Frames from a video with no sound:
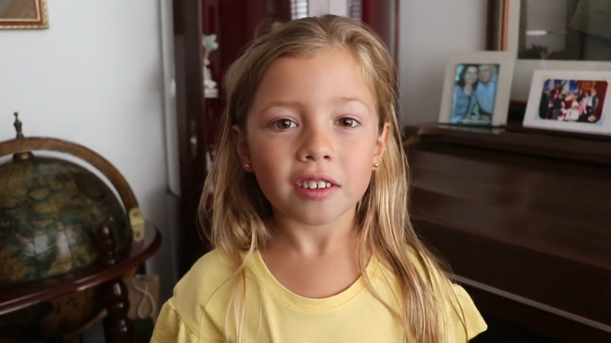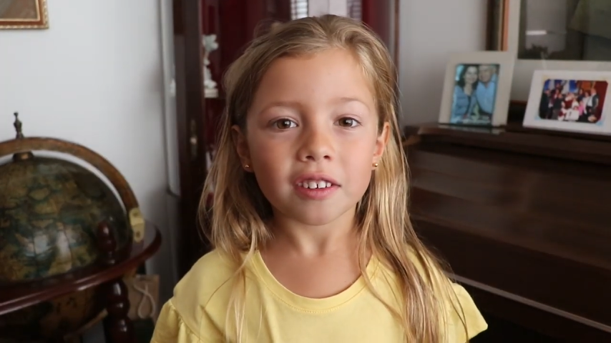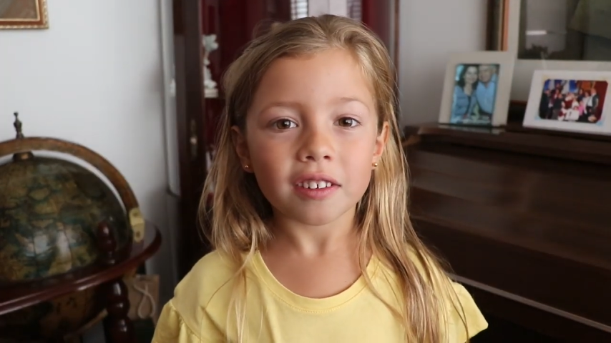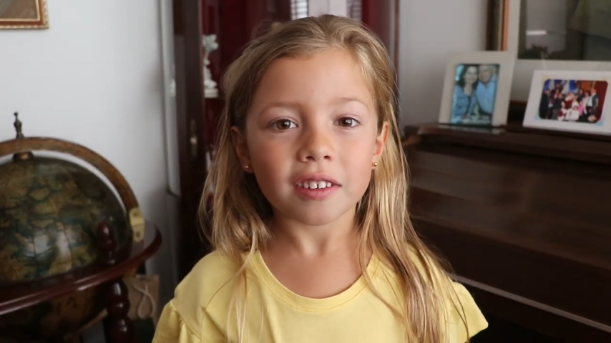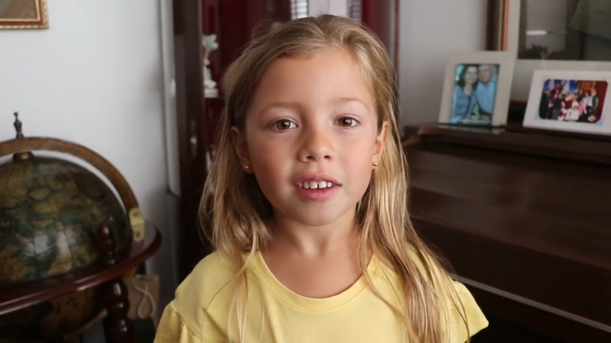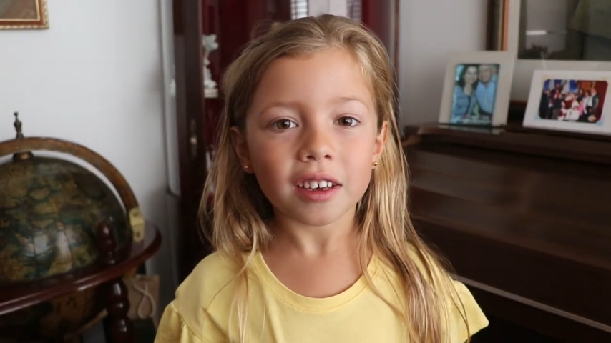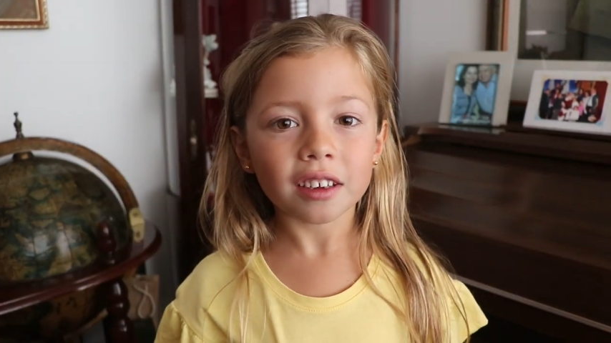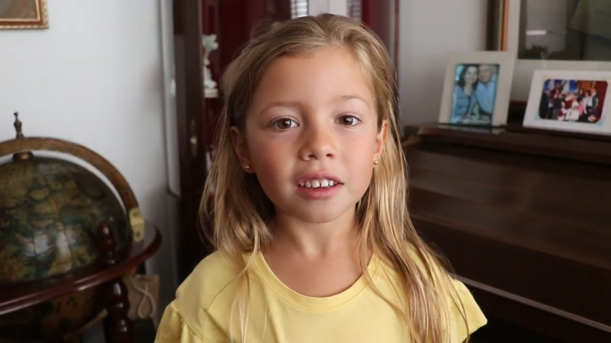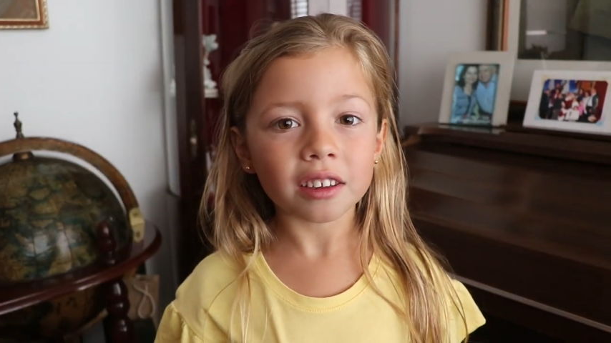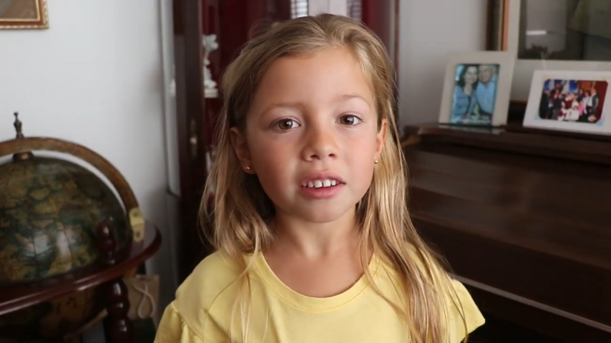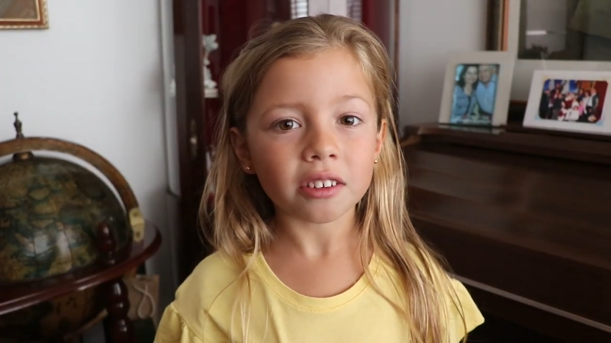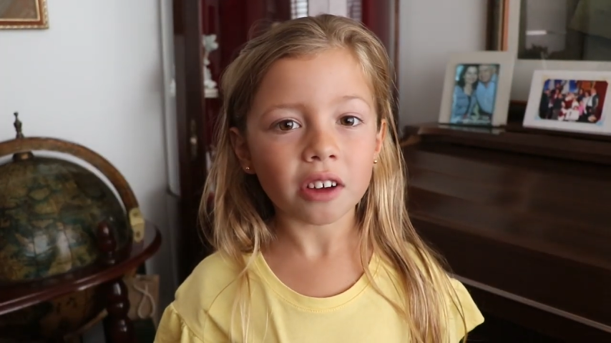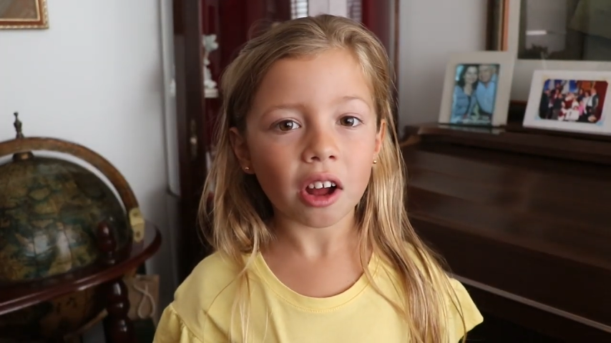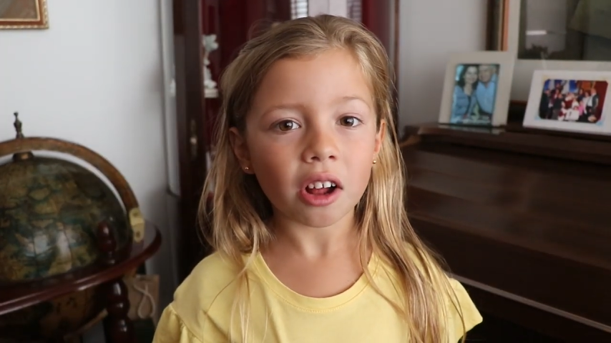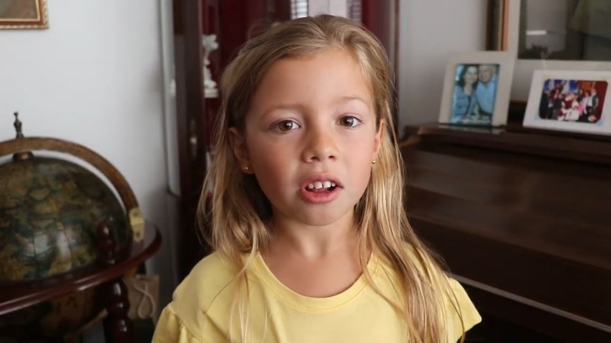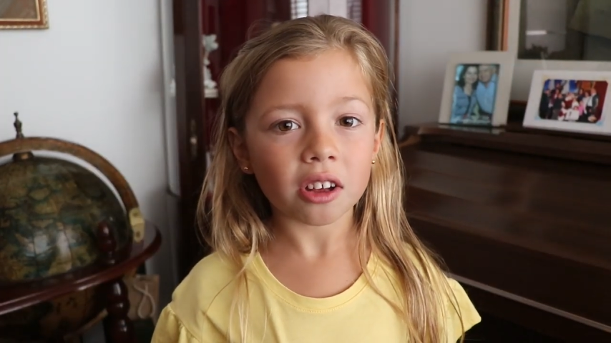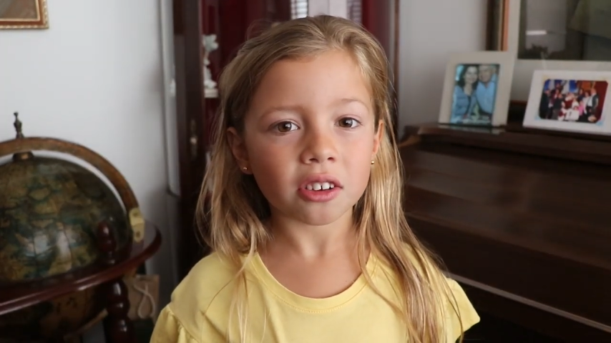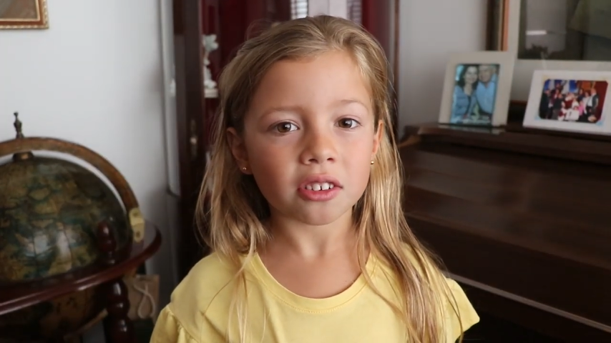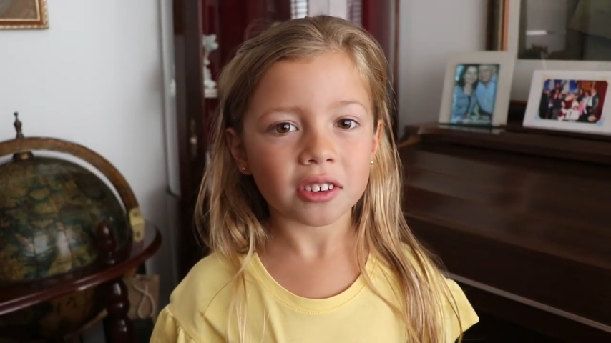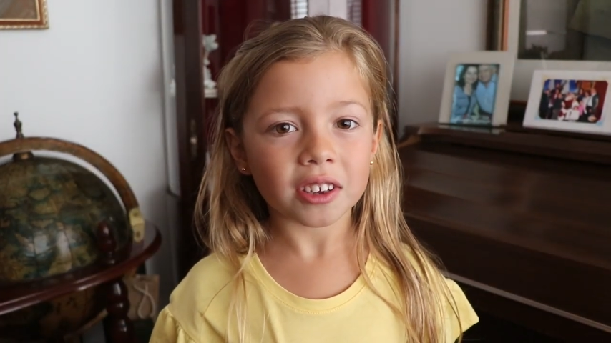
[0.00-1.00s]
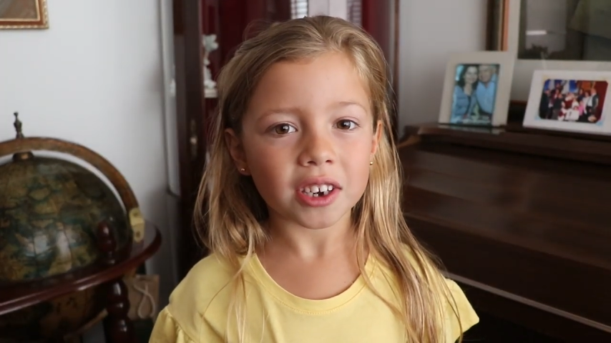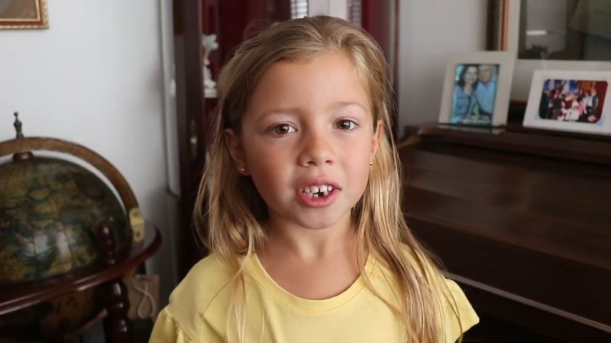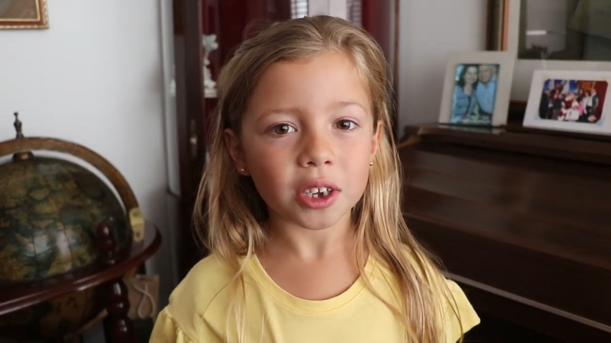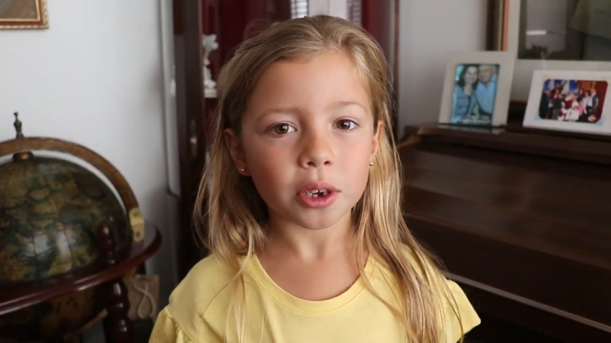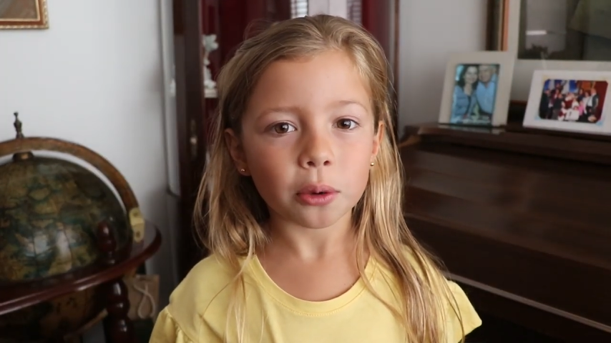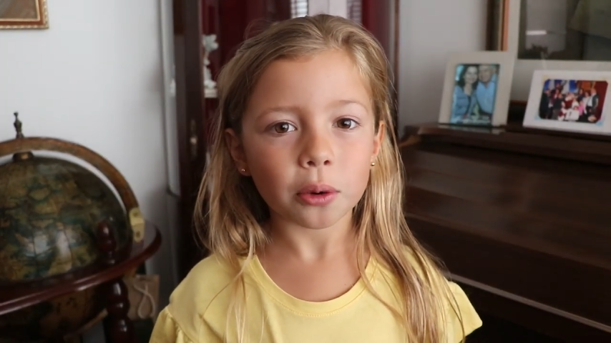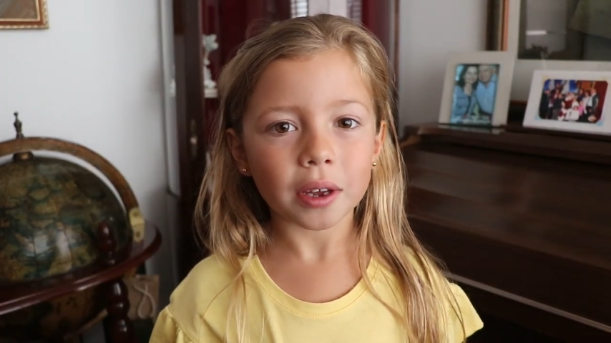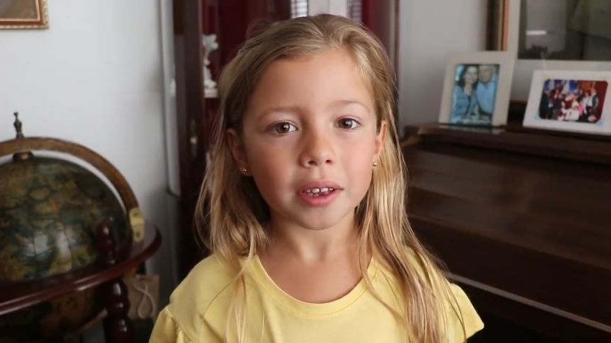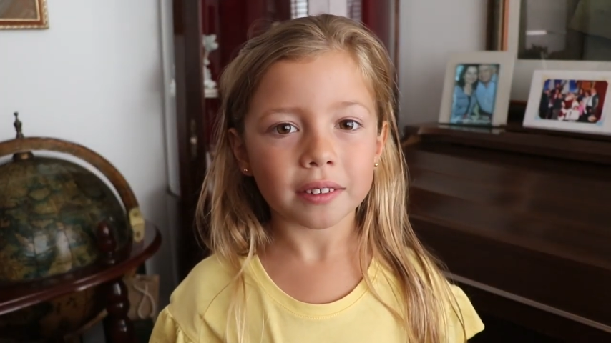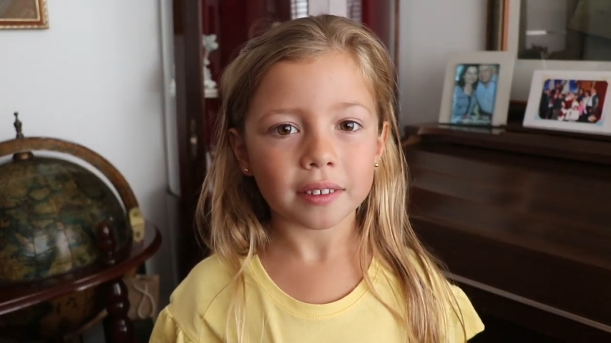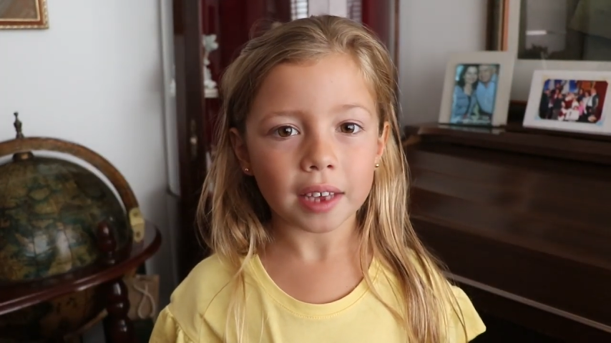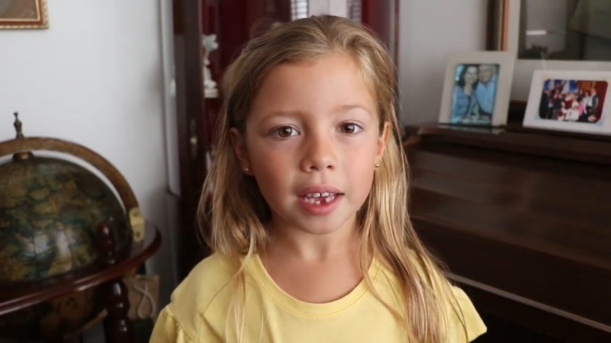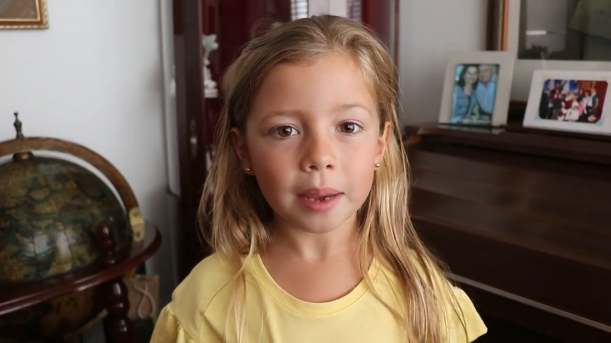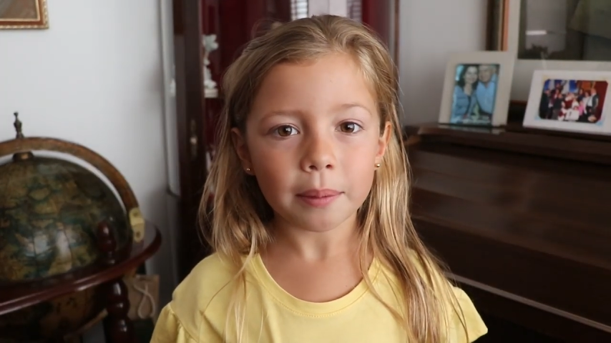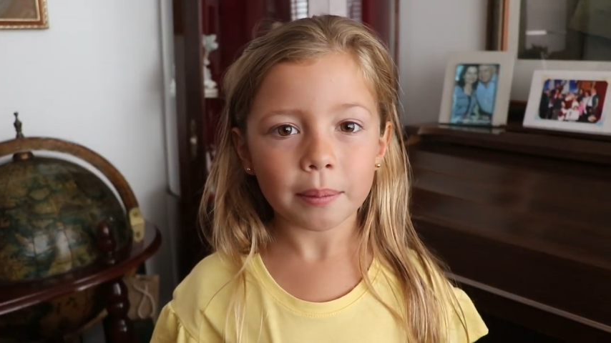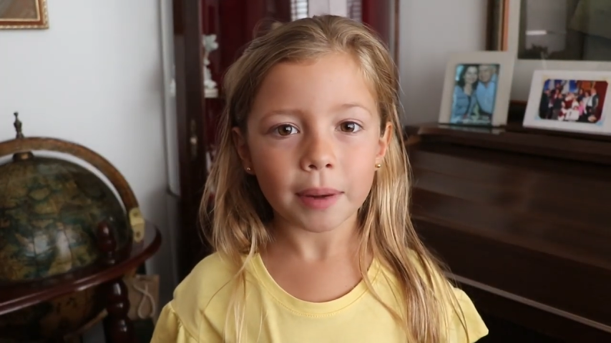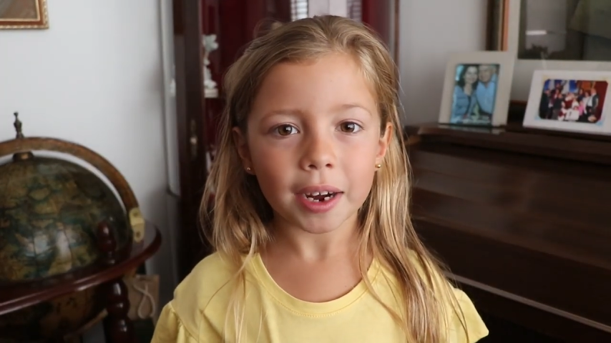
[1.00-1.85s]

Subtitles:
$6 in USA